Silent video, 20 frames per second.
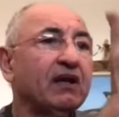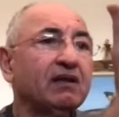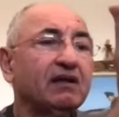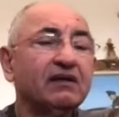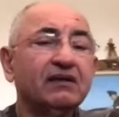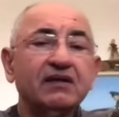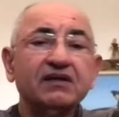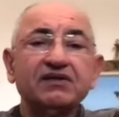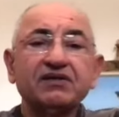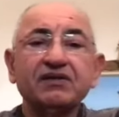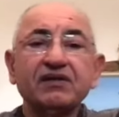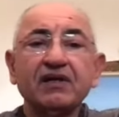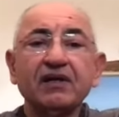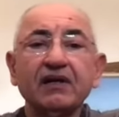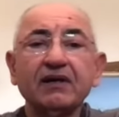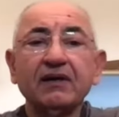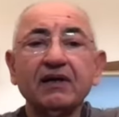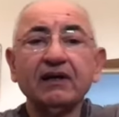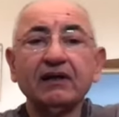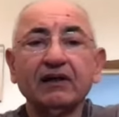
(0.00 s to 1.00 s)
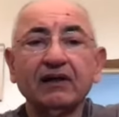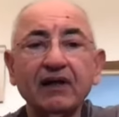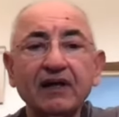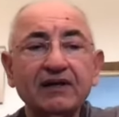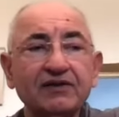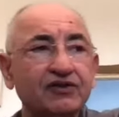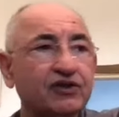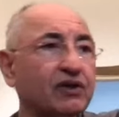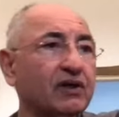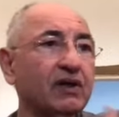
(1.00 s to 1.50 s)
this
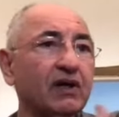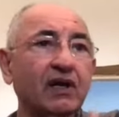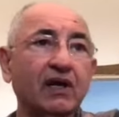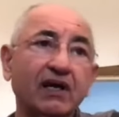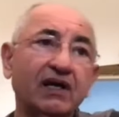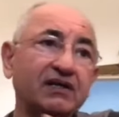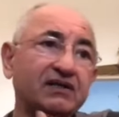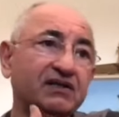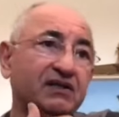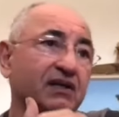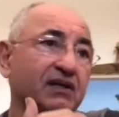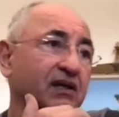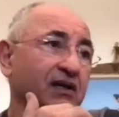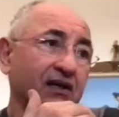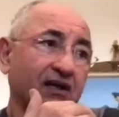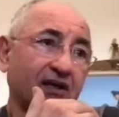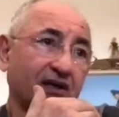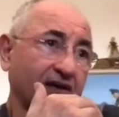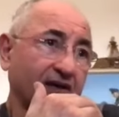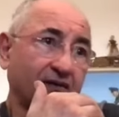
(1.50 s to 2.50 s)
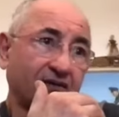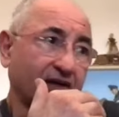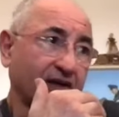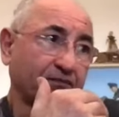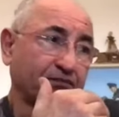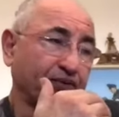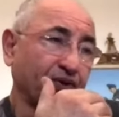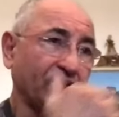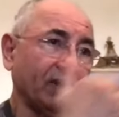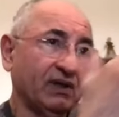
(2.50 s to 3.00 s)
glitch is
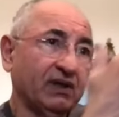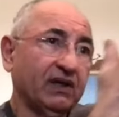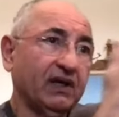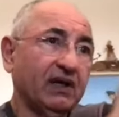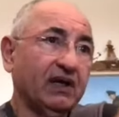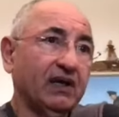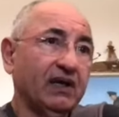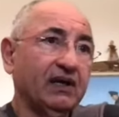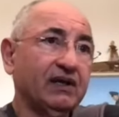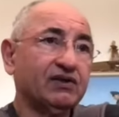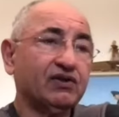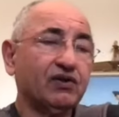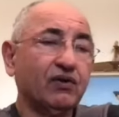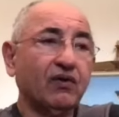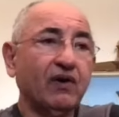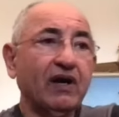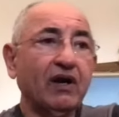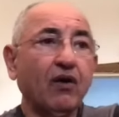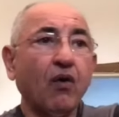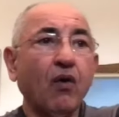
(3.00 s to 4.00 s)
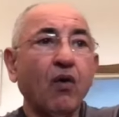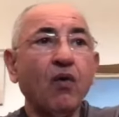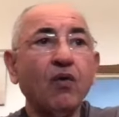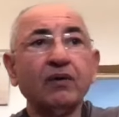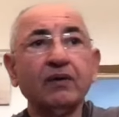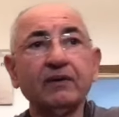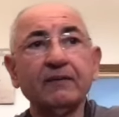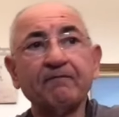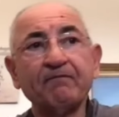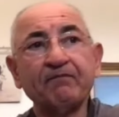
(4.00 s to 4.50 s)
putting his or her
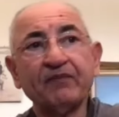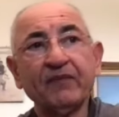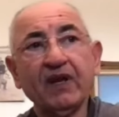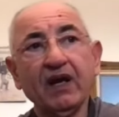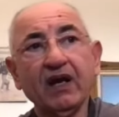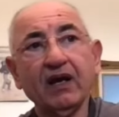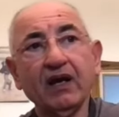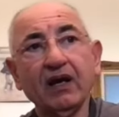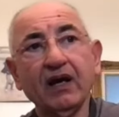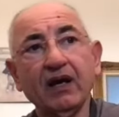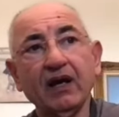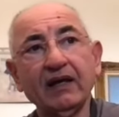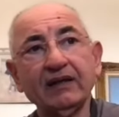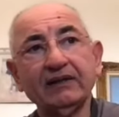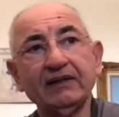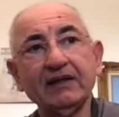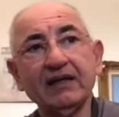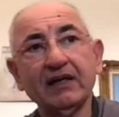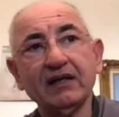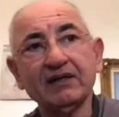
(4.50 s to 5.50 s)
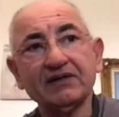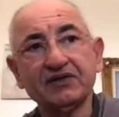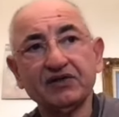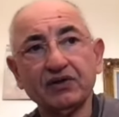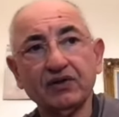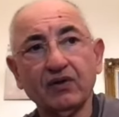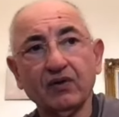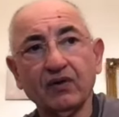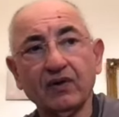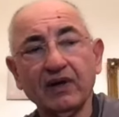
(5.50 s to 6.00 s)
own ideas
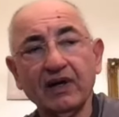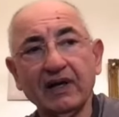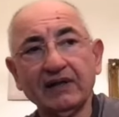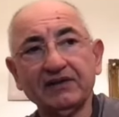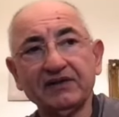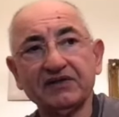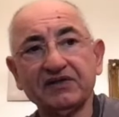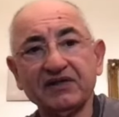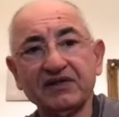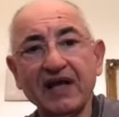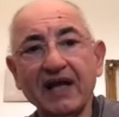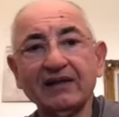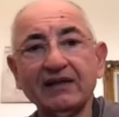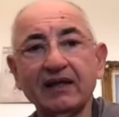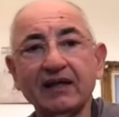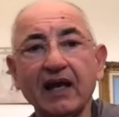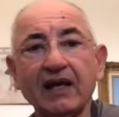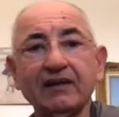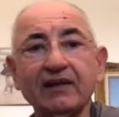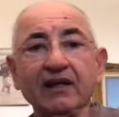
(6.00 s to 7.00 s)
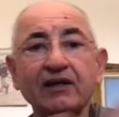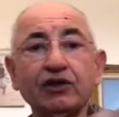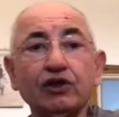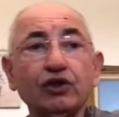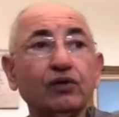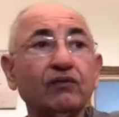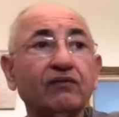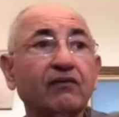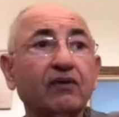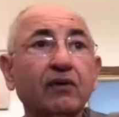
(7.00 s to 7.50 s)
or understanding, and then
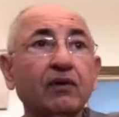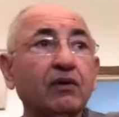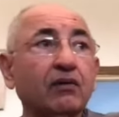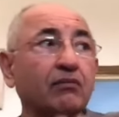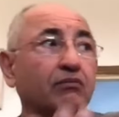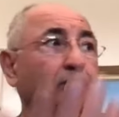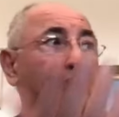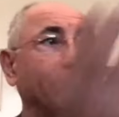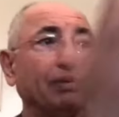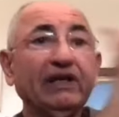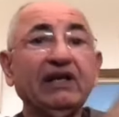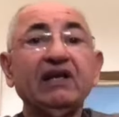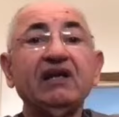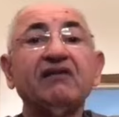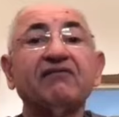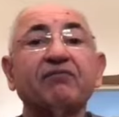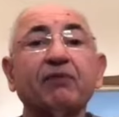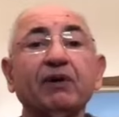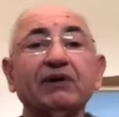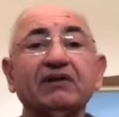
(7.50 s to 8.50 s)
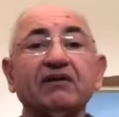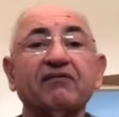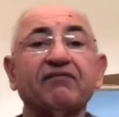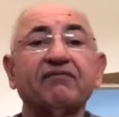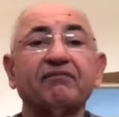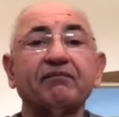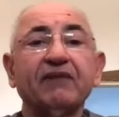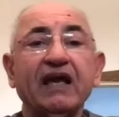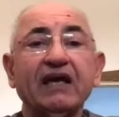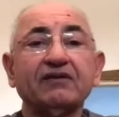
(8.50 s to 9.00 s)
you believe what the
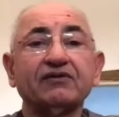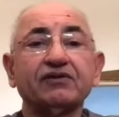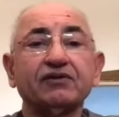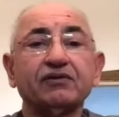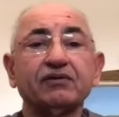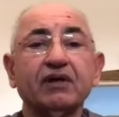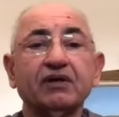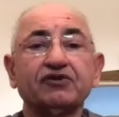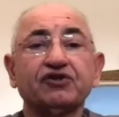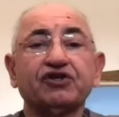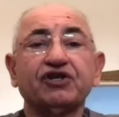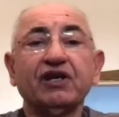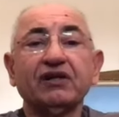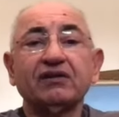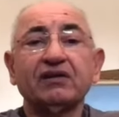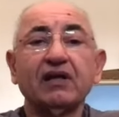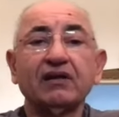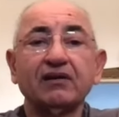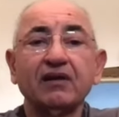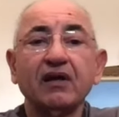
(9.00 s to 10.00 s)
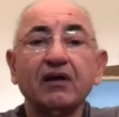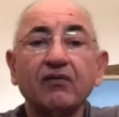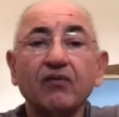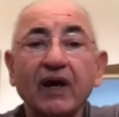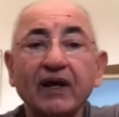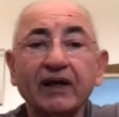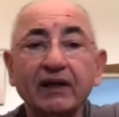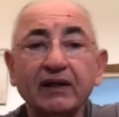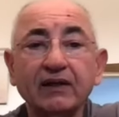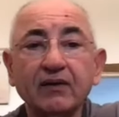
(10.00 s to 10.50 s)
shit that they're
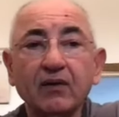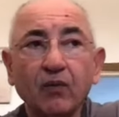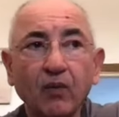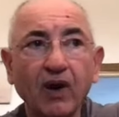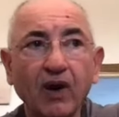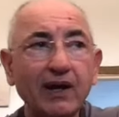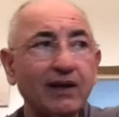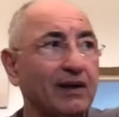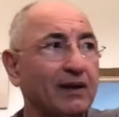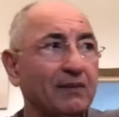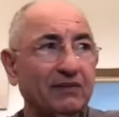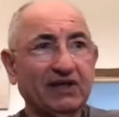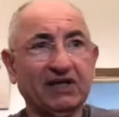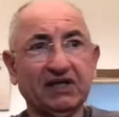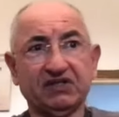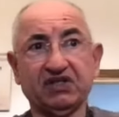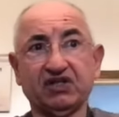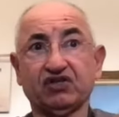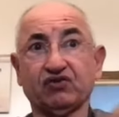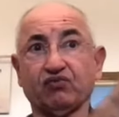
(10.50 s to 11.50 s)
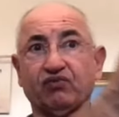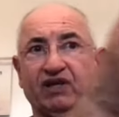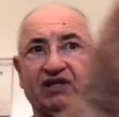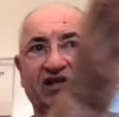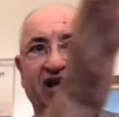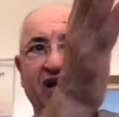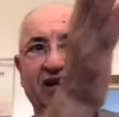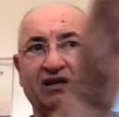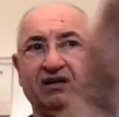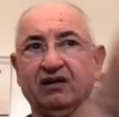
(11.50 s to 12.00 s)
writing. Why? Because it's
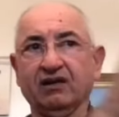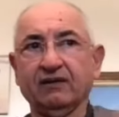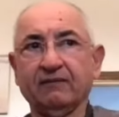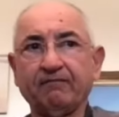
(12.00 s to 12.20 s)
written.